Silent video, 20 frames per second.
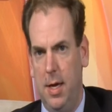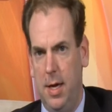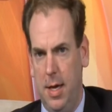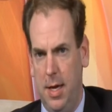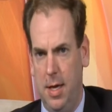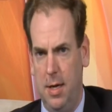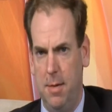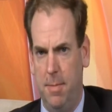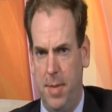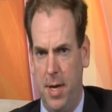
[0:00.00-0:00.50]

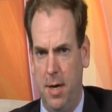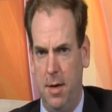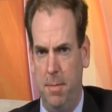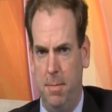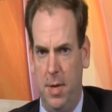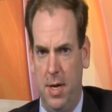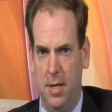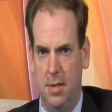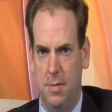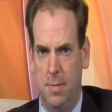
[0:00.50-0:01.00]
independent
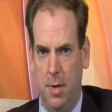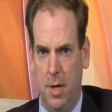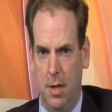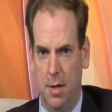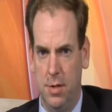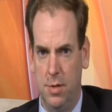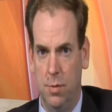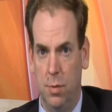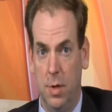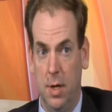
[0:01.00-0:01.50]
baseball
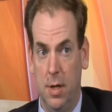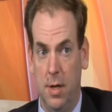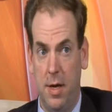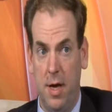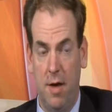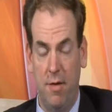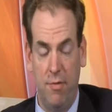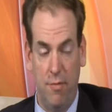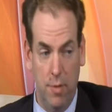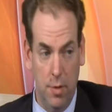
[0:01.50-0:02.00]
is really
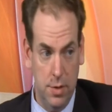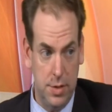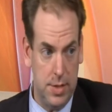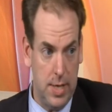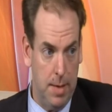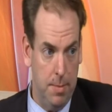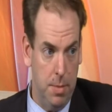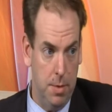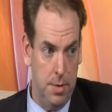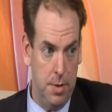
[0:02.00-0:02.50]
a first
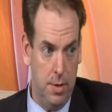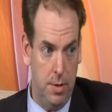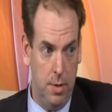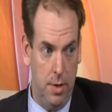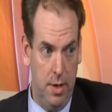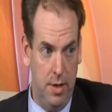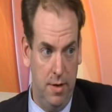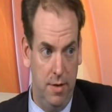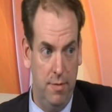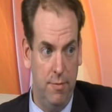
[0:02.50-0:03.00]

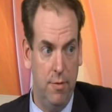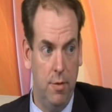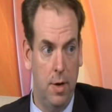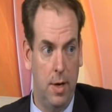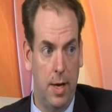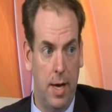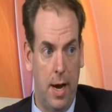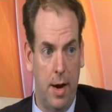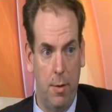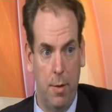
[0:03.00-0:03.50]
opportunity for a
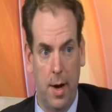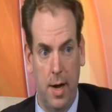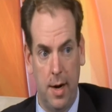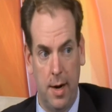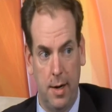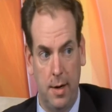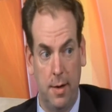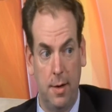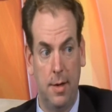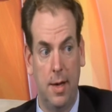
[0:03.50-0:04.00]
guy right
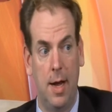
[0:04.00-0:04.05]
out of